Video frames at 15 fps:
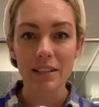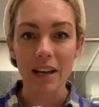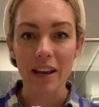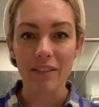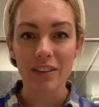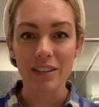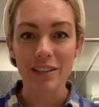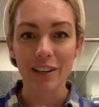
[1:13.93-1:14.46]
I
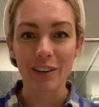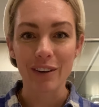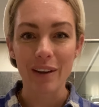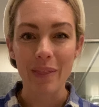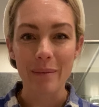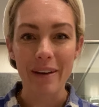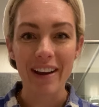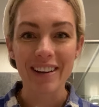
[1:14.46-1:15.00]
have a sticker on
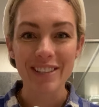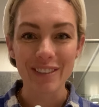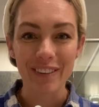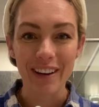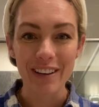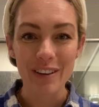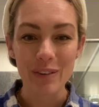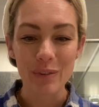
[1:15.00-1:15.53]
the back so
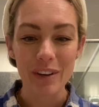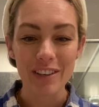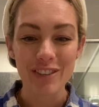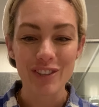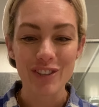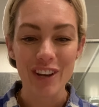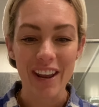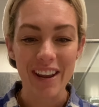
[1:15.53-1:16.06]
I know which
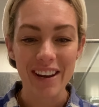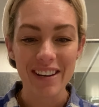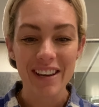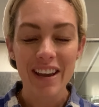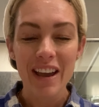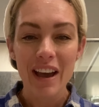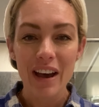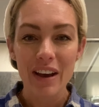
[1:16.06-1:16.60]
shade
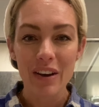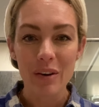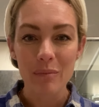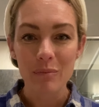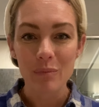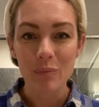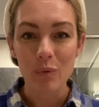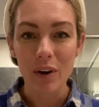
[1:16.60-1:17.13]

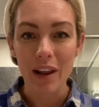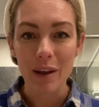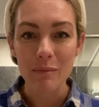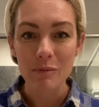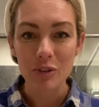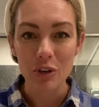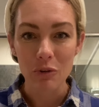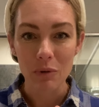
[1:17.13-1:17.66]
when I'm
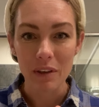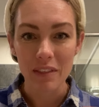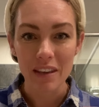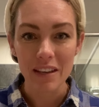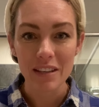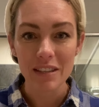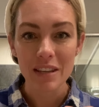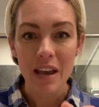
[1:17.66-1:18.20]
showing
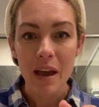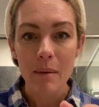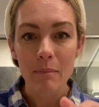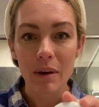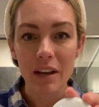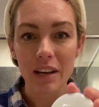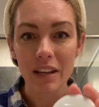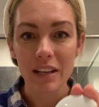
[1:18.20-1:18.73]
these,
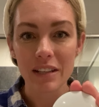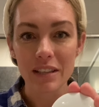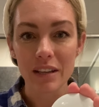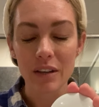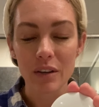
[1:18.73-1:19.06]
but it's